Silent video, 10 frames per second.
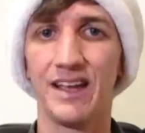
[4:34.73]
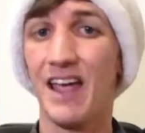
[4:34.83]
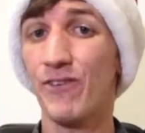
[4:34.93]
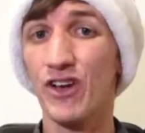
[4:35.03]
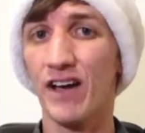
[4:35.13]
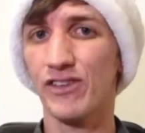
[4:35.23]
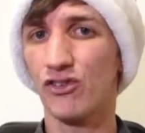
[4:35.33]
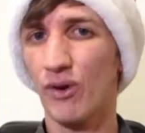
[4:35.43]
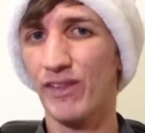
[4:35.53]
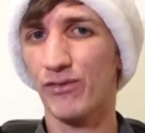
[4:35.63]
If you guys
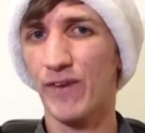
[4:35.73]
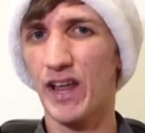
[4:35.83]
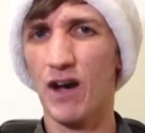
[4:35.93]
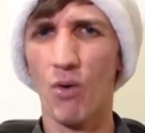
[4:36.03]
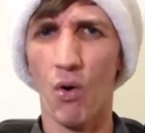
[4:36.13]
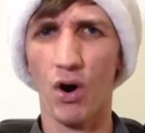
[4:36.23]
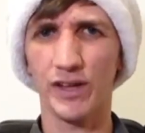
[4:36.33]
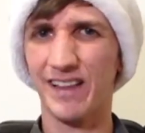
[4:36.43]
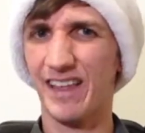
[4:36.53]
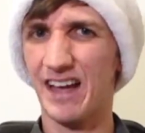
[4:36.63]
enjoyed this video or
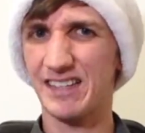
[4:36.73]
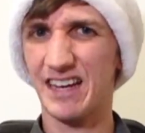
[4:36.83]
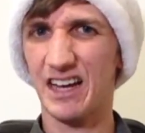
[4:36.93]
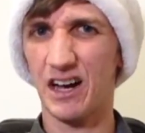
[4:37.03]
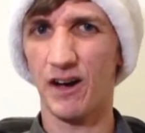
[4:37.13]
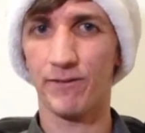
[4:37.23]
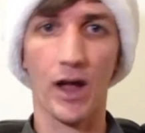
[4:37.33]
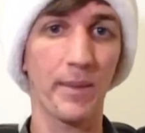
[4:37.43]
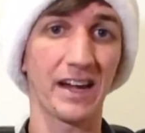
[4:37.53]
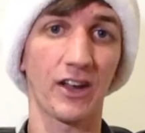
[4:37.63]
like the idea of
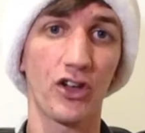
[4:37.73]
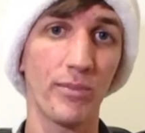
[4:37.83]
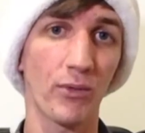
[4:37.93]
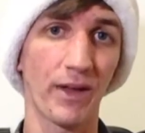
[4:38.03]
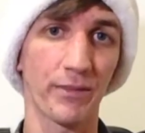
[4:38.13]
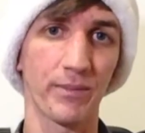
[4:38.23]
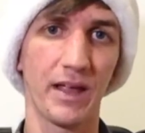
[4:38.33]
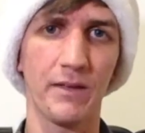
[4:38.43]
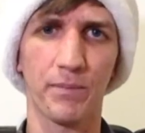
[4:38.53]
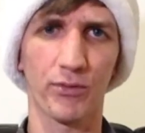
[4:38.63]
coming to Cuba with
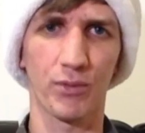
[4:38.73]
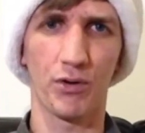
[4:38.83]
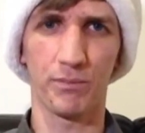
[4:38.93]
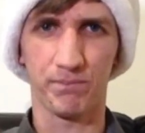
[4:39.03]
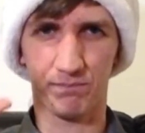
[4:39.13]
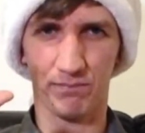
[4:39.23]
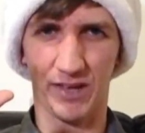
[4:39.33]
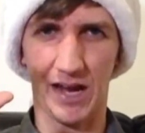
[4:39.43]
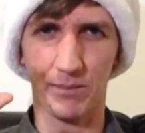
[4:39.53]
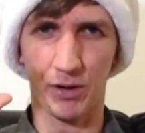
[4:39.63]
me through
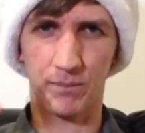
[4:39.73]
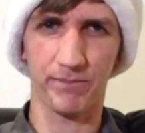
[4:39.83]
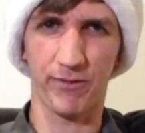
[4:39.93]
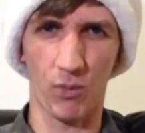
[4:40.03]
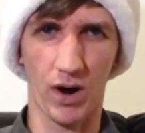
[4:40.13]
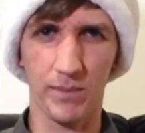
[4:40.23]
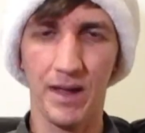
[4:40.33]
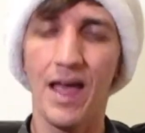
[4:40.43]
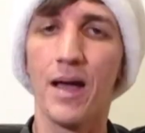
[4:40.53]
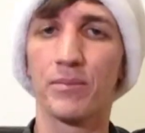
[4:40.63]
camera form,
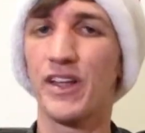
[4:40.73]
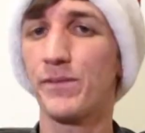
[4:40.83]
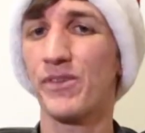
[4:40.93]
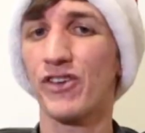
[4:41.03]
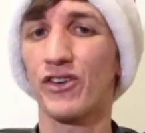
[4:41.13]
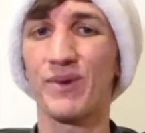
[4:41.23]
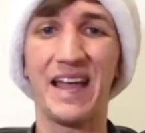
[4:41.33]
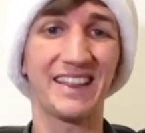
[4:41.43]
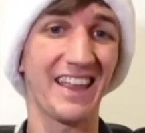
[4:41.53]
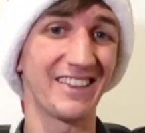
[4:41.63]
please be sure to
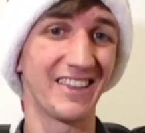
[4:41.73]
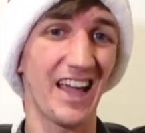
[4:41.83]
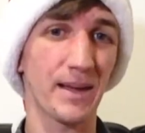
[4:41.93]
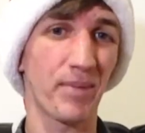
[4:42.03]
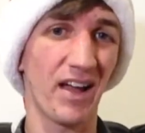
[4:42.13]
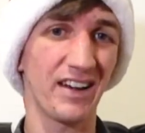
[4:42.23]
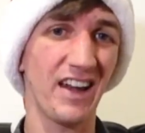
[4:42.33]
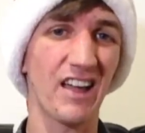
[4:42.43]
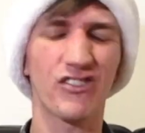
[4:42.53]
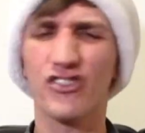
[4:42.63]
hit the like
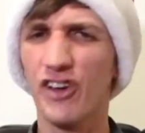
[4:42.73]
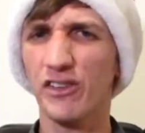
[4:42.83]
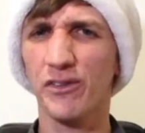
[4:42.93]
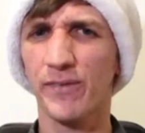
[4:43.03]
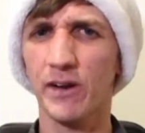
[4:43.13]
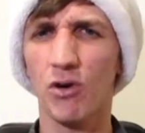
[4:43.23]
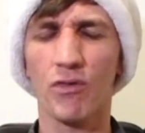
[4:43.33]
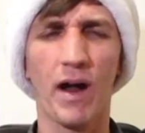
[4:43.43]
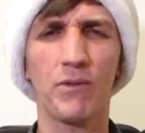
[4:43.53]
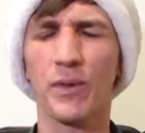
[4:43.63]
button, share this video
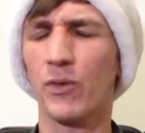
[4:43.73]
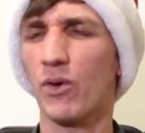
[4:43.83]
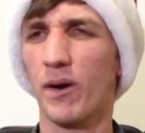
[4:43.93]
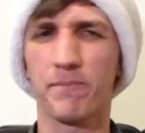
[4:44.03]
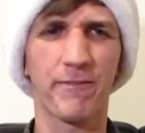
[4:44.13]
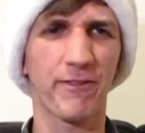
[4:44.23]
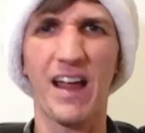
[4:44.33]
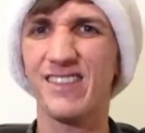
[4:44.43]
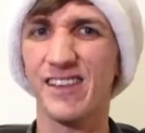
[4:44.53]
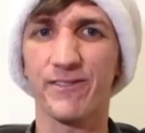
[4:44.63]
around with your
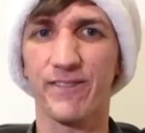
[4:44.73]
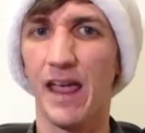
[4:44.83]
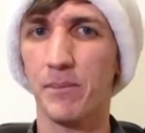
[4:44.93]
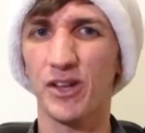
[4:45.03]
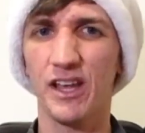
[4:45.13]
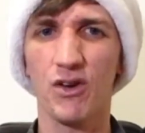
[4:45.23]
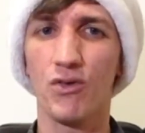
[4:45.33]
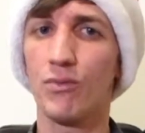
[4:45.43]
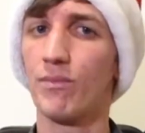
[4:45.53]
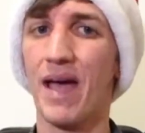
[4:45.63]
friends and family
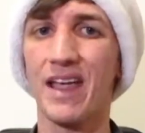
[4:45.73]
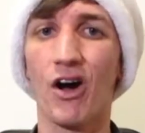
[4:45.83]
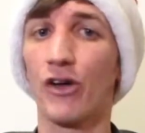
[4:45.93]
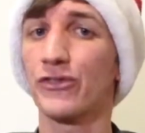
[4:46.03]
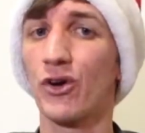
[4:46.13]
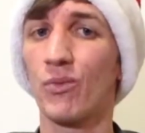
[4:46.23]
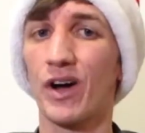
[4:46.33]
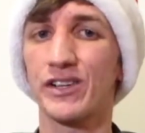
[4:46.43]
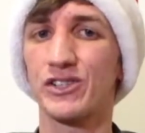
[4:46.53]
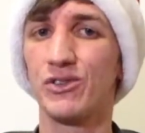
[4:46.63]
who may also
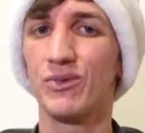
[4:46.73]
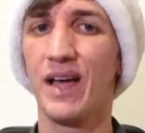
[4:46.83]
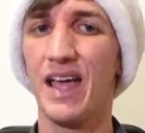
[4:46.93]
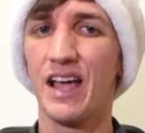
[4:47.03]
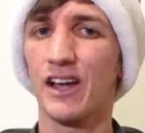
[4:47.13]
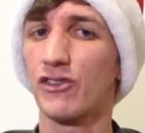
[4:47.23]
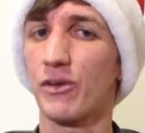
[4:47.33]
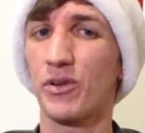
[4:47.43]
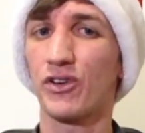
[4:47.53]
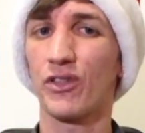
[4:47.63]
want to
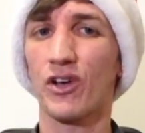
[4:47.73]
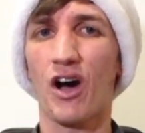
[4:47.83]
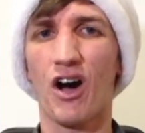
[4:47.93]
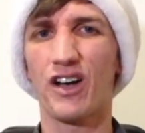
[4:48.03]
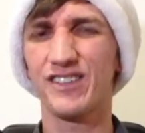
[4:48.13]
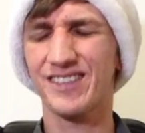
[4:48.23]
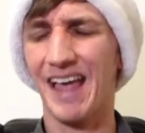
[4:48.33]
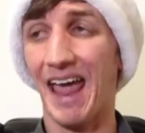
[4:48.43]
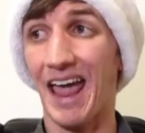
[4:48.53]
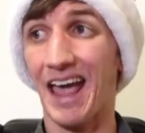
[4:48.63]
contribute to the cause,
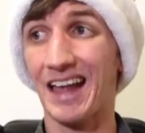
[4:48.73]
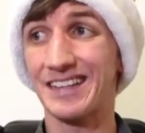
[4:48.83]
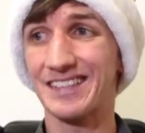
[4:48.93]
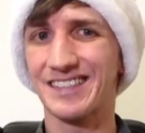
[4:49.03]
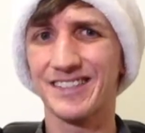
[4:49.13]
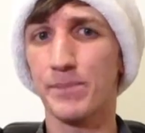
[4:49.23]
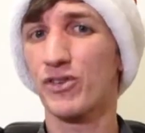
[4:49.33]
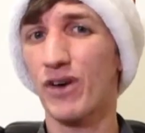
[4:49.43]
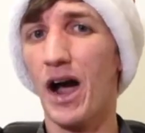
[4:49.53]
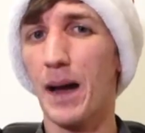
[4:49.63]
and
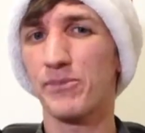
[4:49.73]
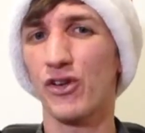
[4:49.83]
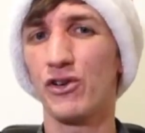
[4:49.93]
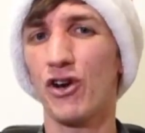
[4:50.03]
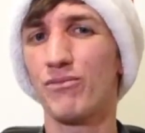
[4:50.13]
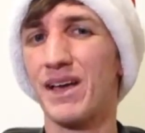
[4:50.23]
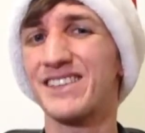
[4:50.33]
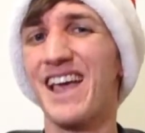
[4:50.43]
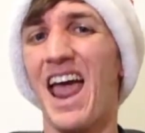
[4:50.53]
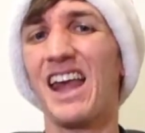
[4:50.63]
subscribe so you don't
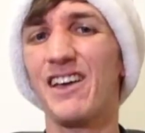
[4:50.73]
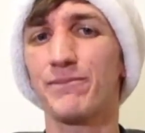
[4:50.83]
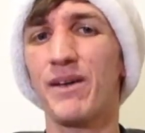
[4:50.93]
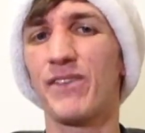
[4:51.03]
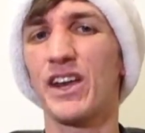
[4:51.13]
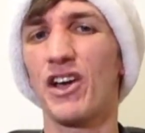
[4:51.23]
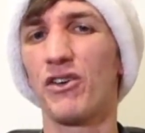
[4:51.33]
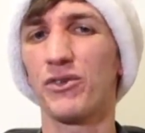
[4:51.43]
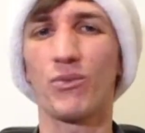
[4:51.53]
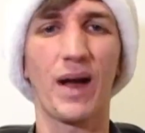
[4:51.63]
miss any of my
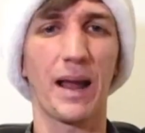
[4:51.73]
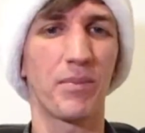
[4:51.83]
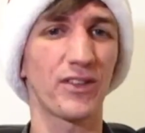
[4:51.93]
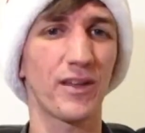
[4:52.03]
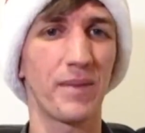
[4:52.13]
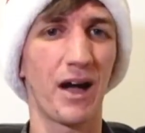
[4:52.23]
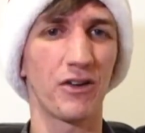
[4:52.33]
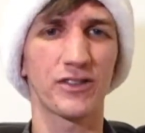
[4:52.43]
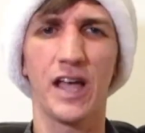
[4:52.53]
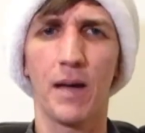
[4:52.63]
videos when I put them
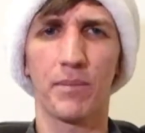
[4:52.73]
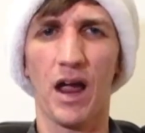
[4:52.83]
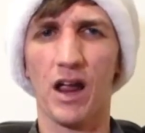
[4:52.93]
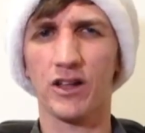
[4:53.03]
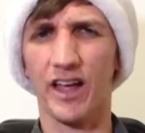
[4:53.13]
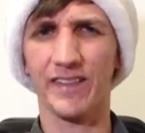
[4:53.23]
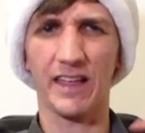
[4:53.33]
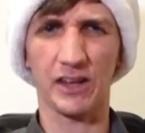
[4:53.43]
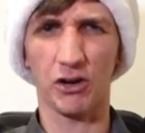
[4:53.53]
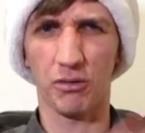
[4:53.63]
out by clicking
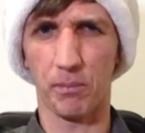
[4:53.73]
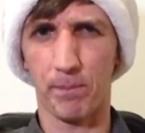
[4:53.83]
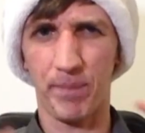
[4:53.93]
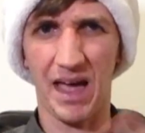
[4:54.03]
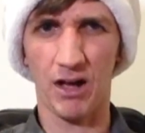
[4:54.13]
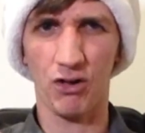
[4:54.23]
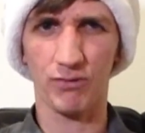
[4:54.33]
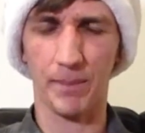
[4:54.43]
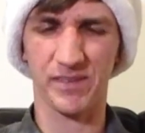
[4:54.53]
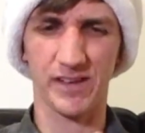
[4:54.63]
that little bell
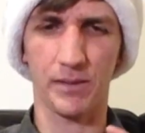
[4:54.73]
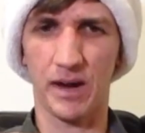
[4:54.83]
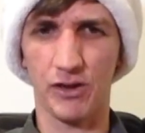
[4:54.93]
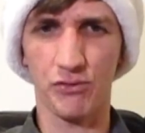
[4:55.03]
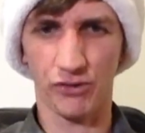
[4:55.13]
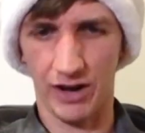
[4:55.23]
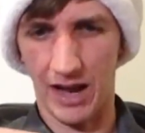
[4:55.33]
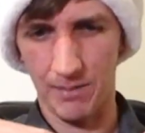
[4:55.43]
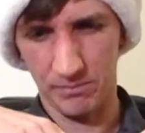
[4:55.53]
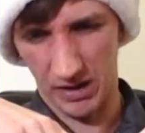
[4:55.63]
right beside my
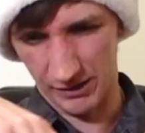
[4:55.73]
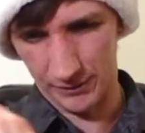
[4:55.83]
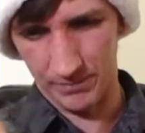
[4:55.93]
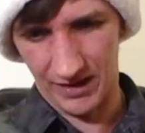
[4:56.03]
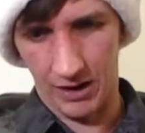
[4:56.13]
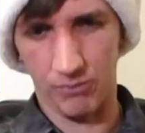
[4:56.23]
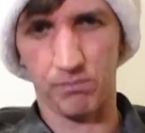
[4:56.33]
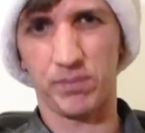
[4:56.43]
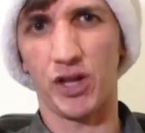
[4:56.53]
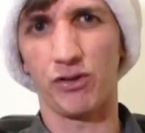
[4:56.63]
username. It's
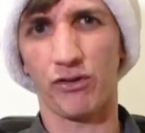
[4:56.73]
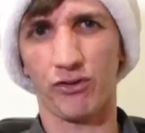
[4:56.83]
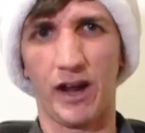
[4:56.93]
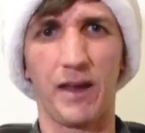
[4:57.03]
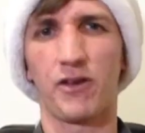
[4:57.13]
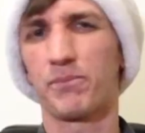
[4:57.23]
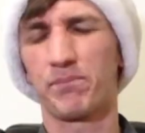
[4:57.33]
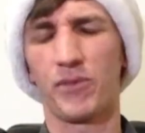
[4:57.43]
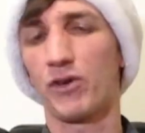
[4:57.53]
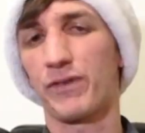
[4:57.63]
down below the screen,
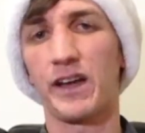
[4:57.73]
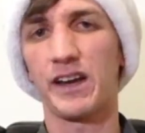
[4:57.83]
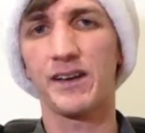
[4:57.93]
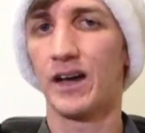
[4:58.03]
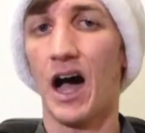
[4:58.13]
you'll find it.